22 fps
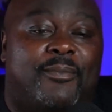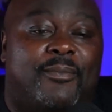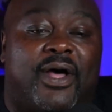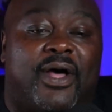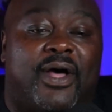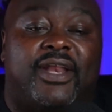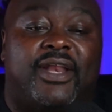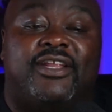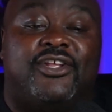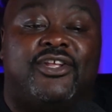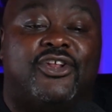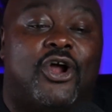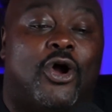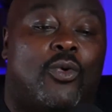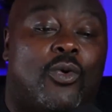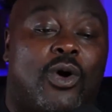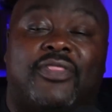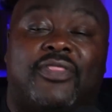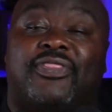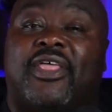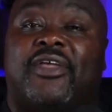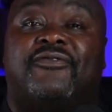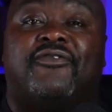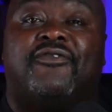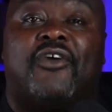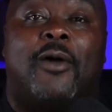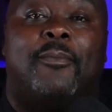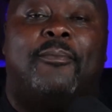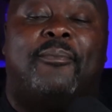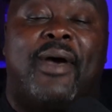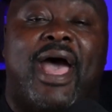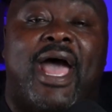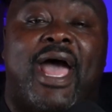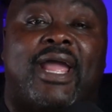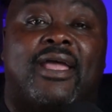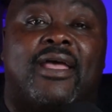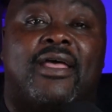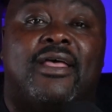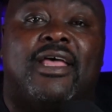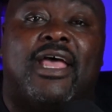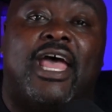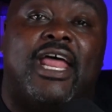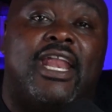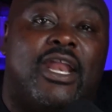But you know what? They fought back
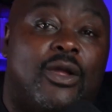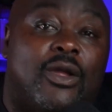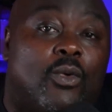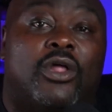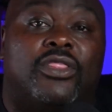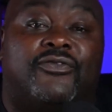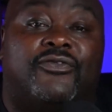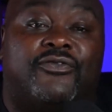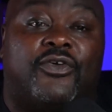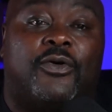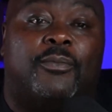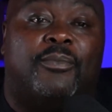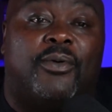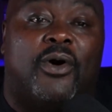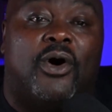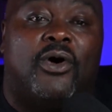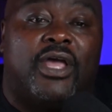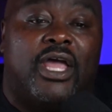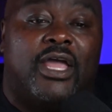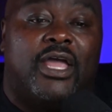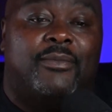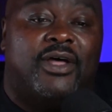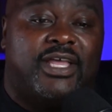and they won the football game.